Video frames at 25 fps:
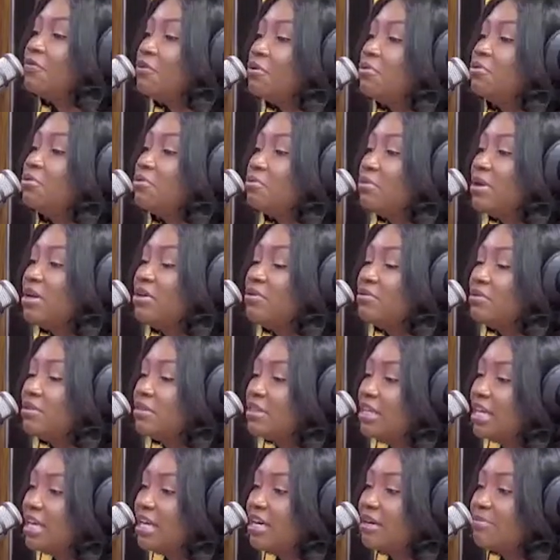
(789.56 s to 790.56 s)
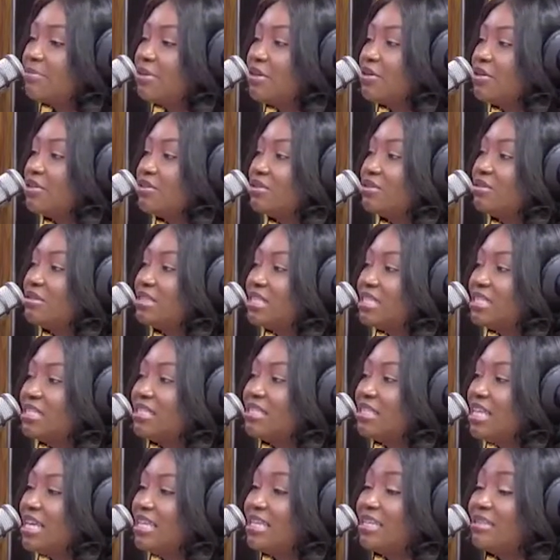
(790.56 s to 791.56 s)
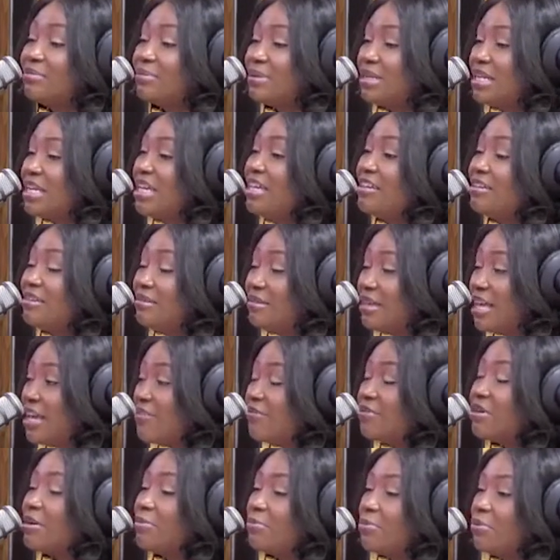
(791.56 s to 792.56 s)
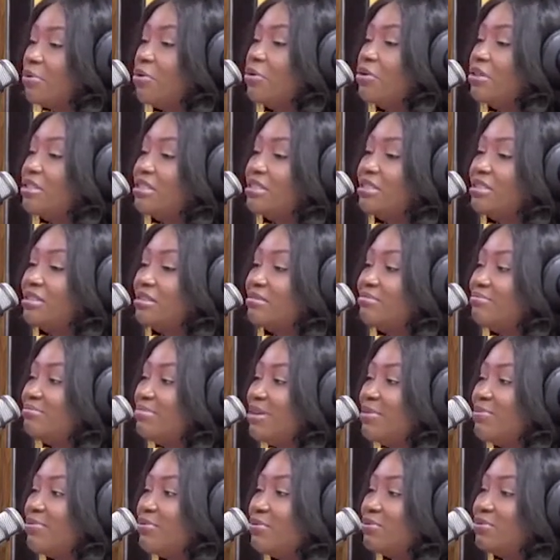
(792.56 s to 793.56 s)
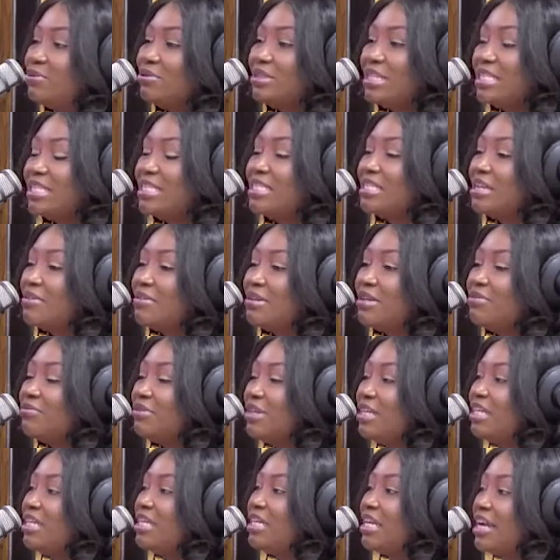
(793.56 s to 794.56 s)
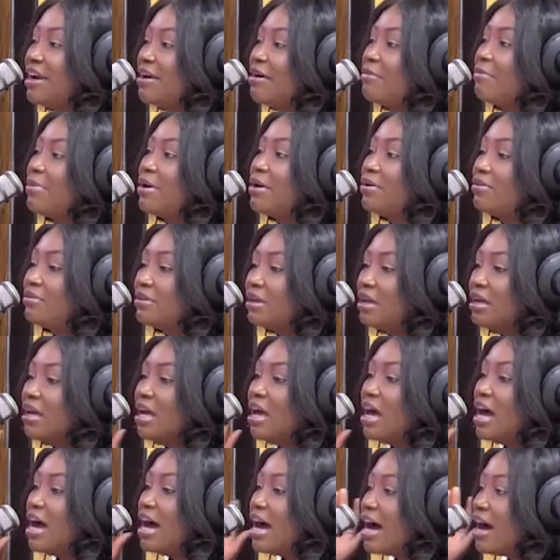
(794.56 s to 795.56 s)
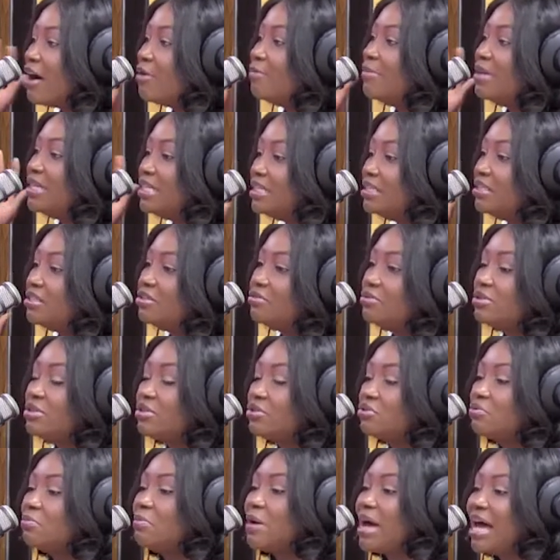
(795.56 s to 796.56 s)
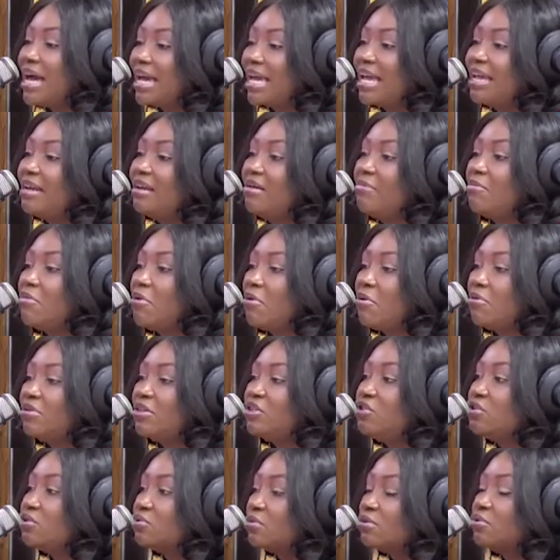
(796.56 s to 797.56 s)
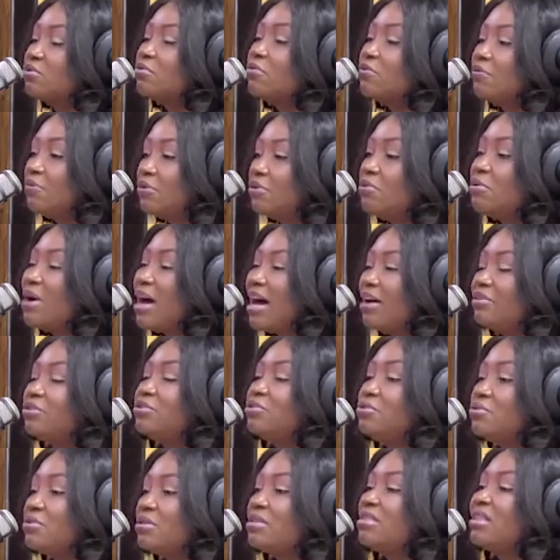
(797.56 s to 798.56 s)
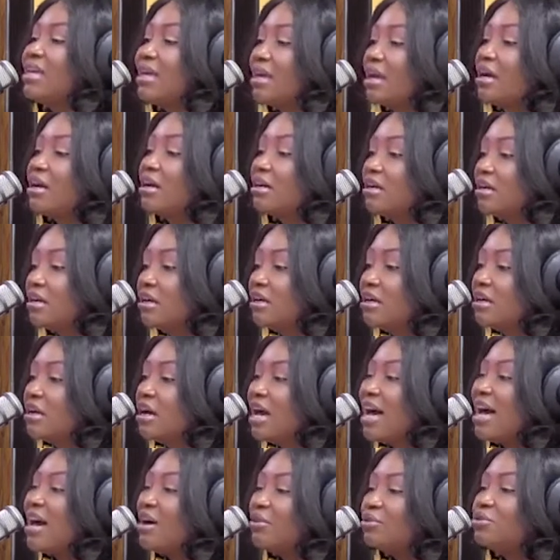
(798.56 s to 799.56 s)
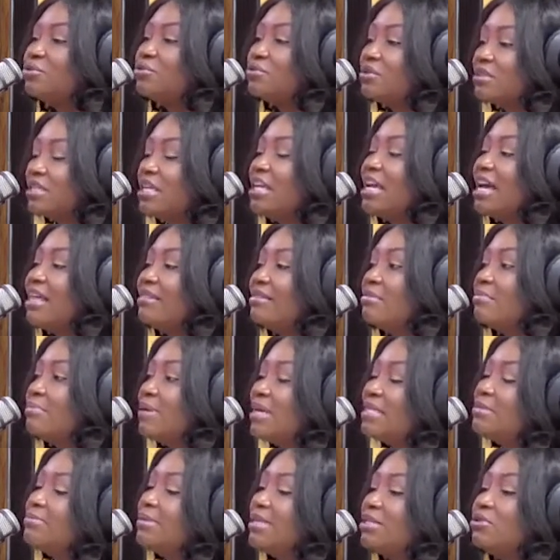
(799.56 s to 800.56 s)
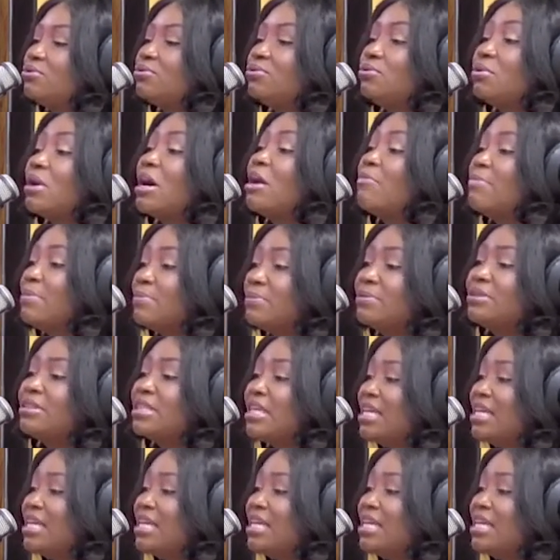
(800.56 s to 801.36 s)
feel the way you think because these days, especially even abroad, people don't necessarily really care about how many degrees you pack anymore. They just want to feel, how do you think? How do you think? And the best place to know how people